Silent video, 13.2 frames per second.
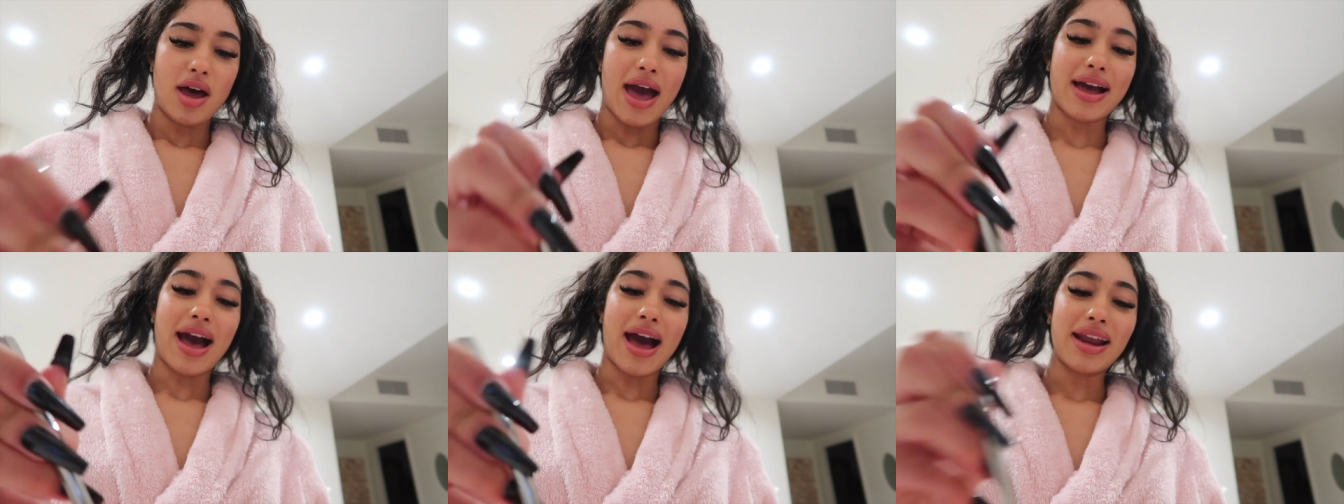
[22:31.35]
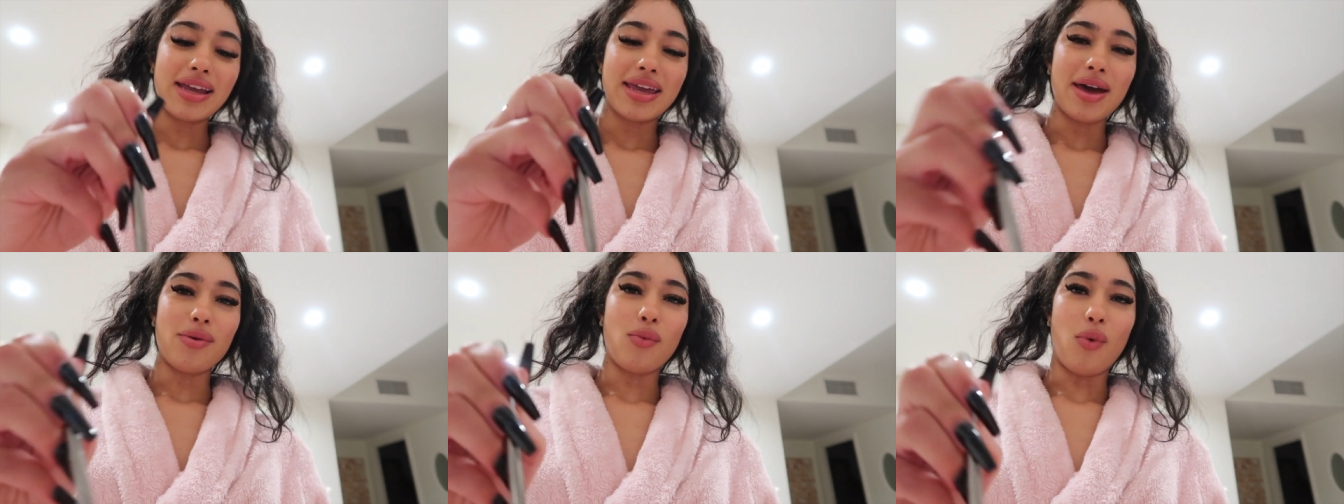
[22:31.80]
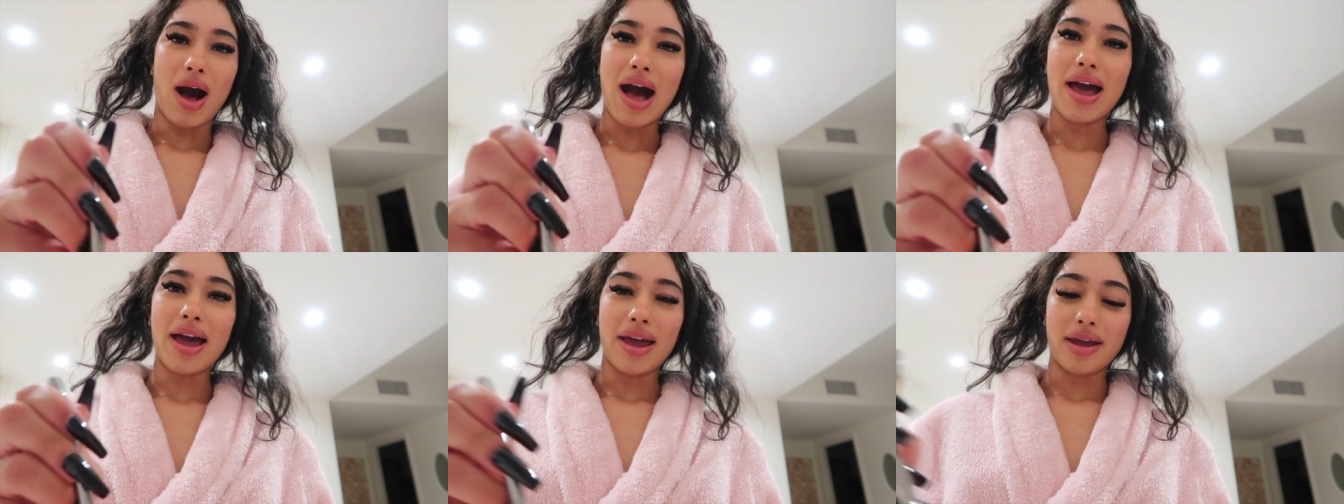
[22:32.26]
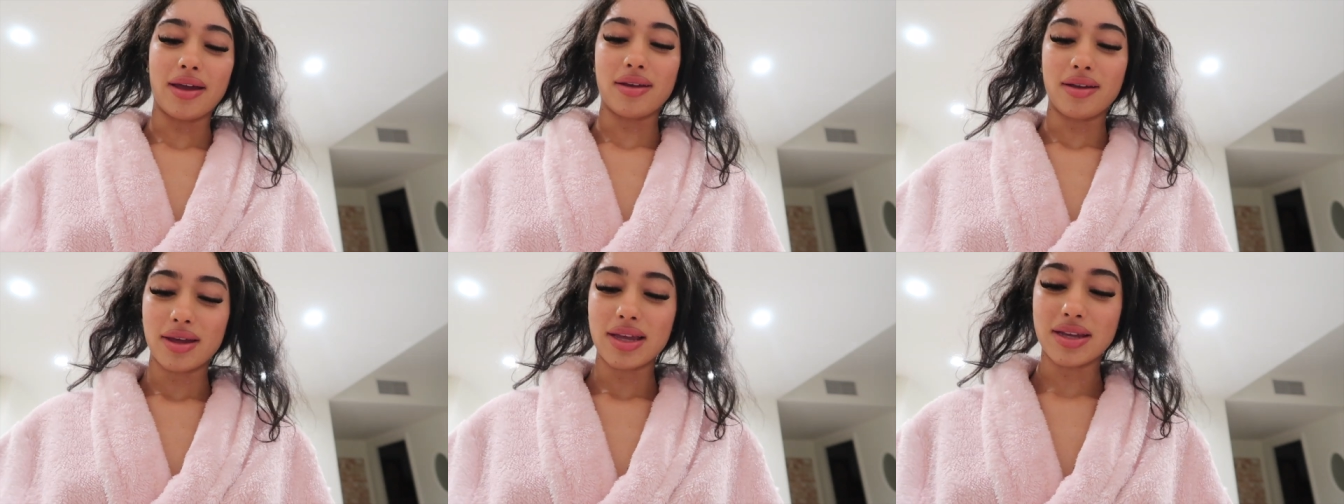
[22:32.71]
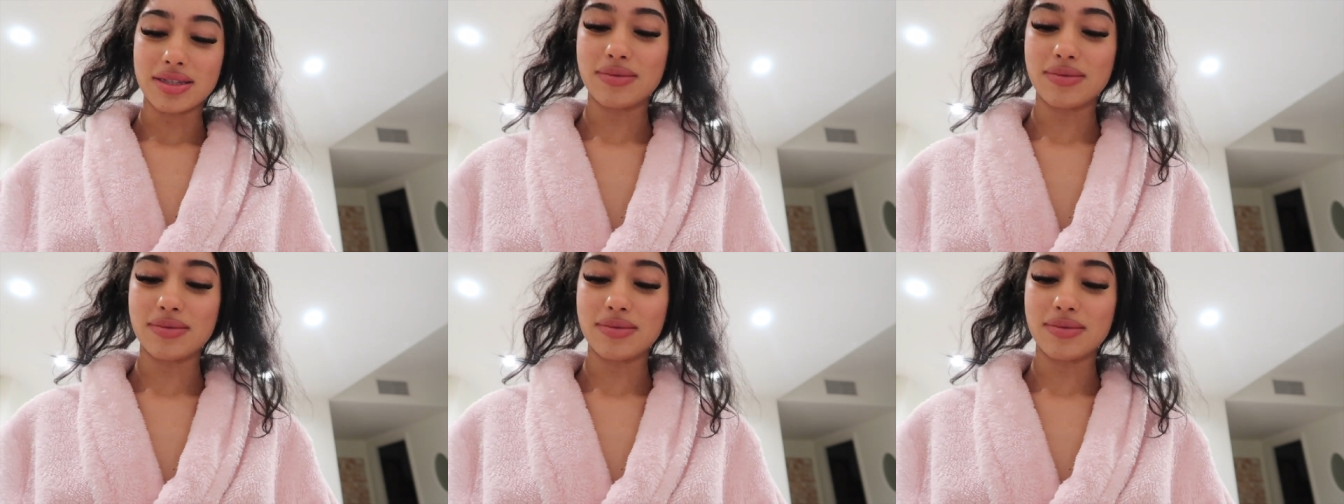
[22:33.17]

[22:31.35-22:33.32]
i kind of get why it,